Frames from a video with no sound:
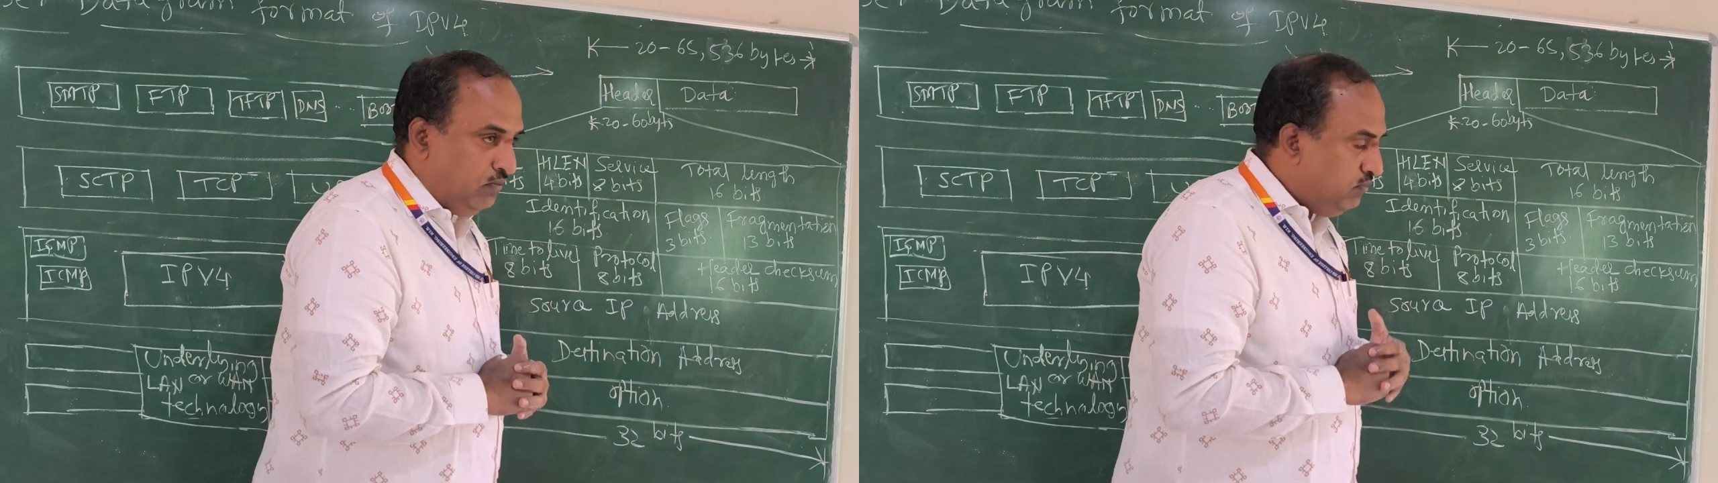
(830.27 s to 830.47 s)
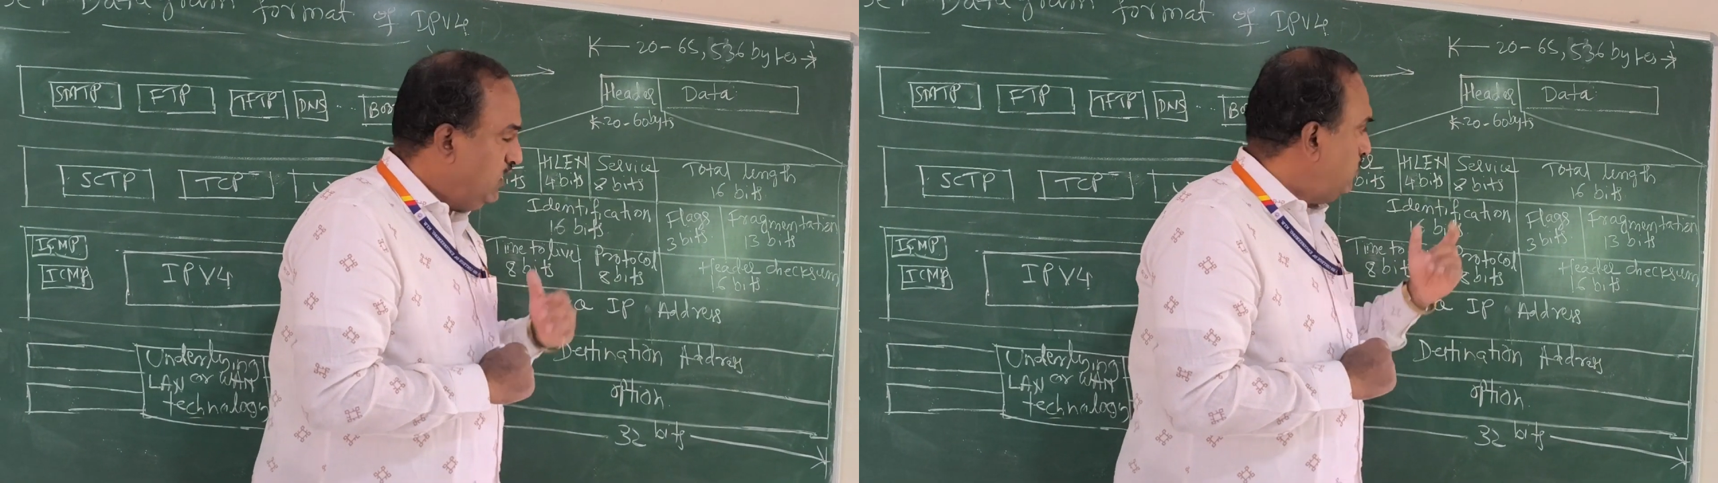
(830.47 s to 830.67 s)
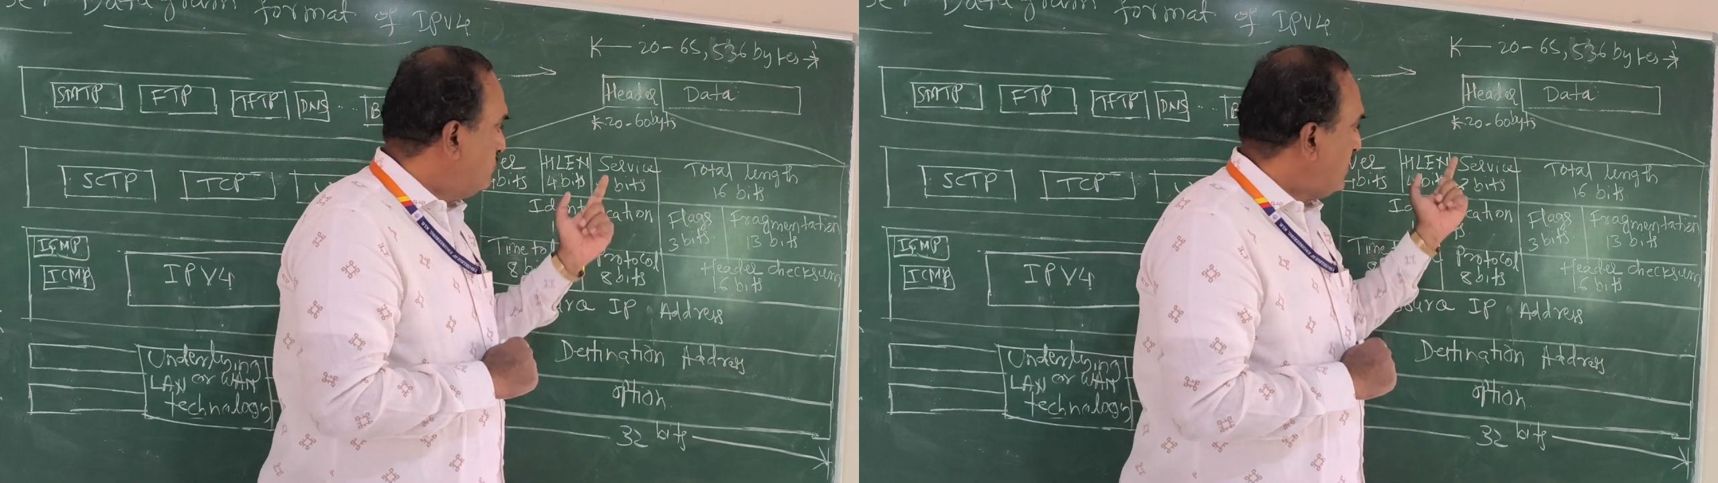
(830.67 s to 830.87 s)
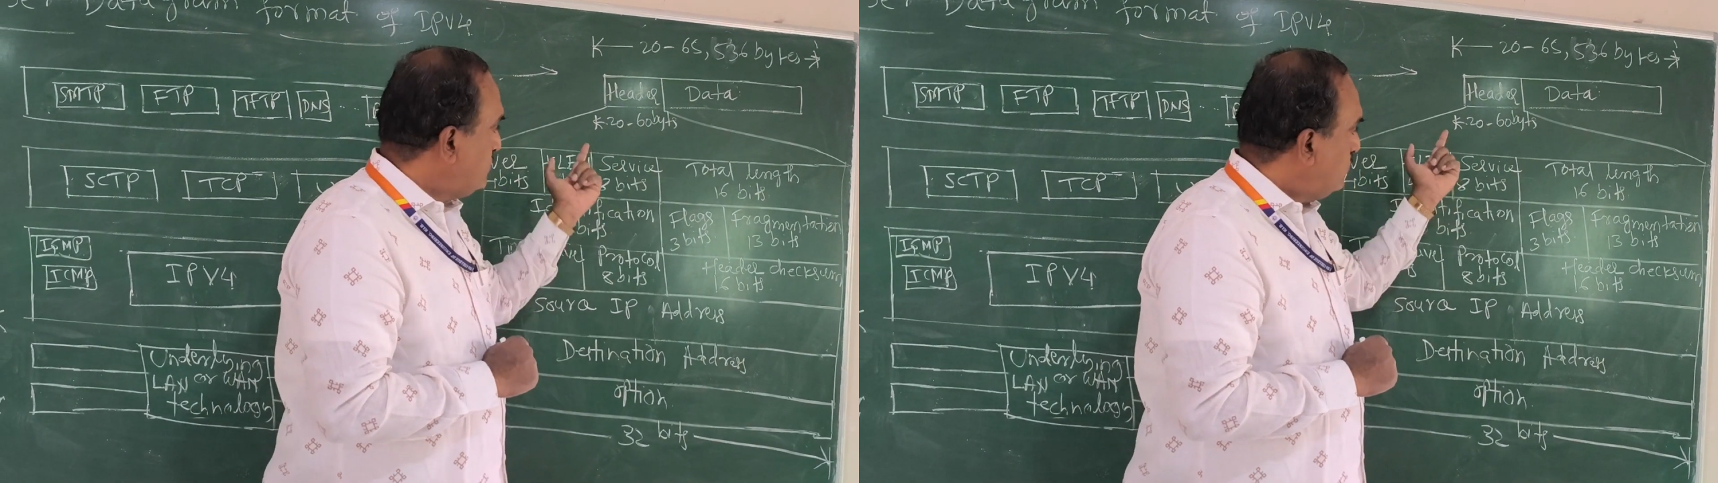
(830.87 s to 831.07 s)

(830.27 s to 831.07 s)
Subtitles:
Minimum size